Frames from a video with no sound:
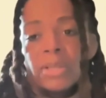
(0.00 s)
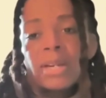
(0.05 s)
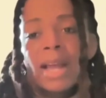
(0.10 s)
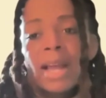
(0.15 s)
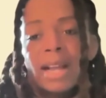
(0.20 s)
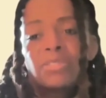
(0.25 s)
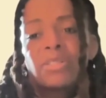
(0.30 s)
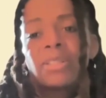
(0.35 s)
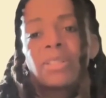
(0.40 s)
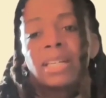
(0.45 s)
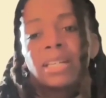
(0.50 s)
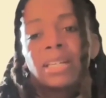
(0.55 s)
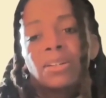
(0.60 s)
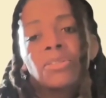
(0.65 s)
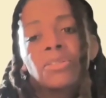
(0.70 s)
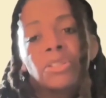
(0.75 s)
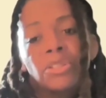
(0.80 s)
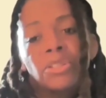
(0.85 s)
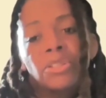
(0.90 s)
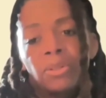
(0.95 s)
that actually
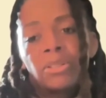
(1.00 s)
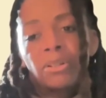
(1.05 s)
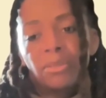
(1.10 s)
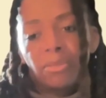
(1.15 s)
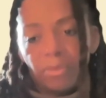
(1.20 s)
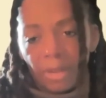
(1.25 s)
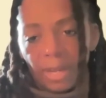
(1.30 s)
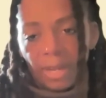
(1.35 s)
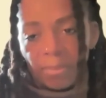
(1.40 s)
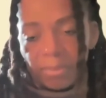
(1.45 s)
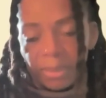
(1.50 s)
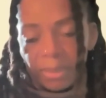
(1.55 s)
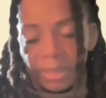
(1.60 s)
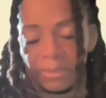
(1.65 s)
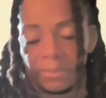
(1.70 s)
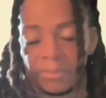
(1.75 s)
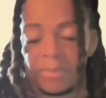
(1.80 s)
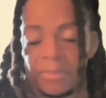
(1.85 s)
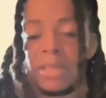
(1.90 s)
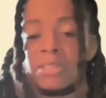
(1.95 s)
kill you and your family.